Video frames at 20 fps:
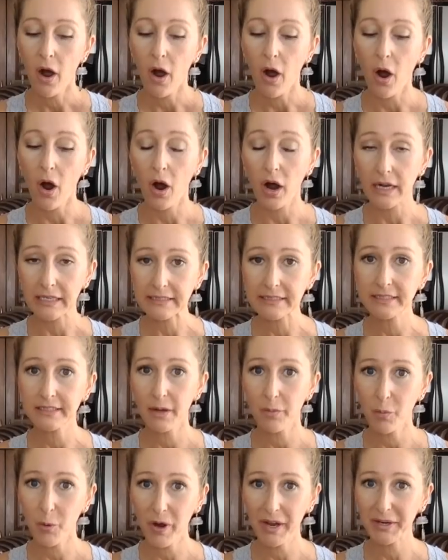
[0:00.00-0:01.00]
on
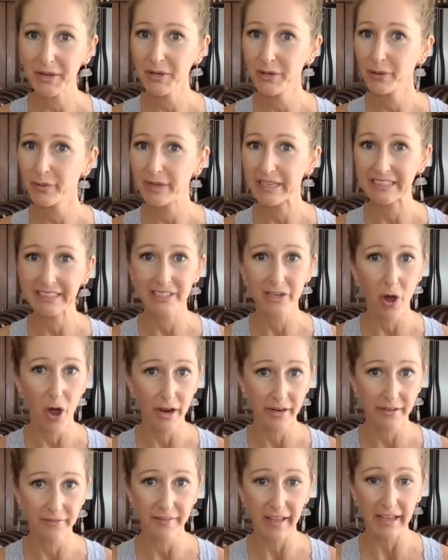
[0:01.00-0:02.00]
someone who is
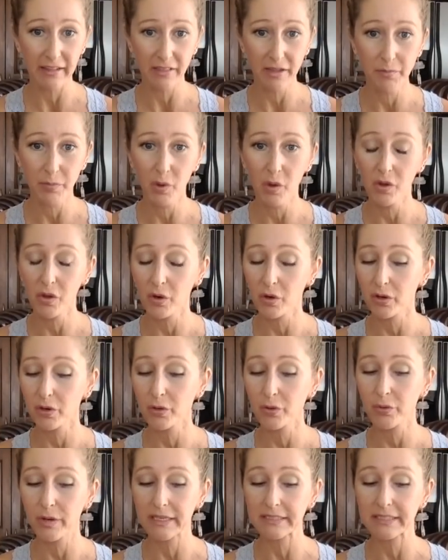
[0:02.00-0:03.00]
not available or
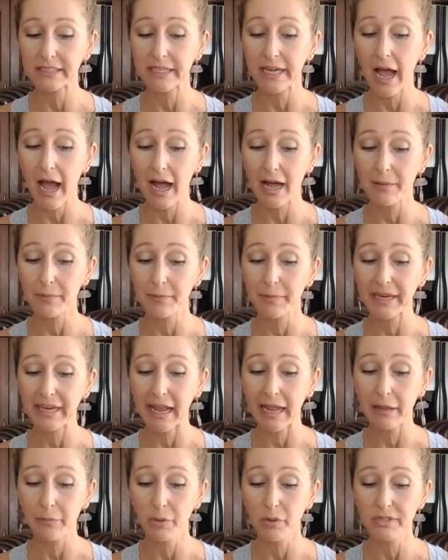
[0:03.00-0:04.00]
who has not been
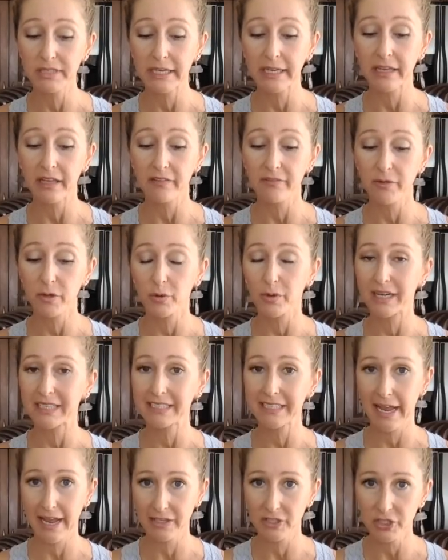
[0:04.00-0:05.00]
able to give you
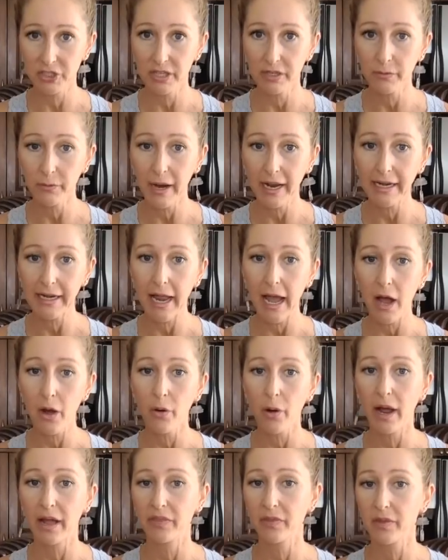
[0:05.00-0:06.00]
attention right now,
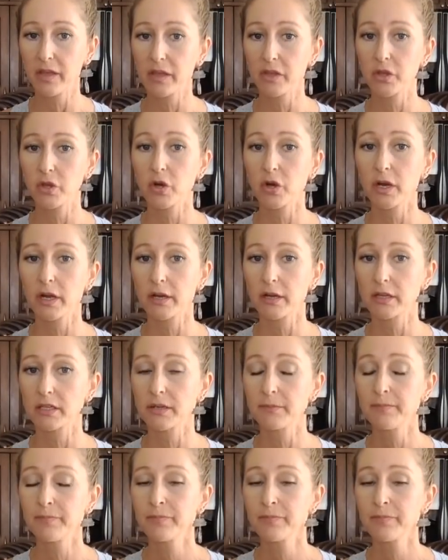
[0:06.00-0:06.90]
I think you're going to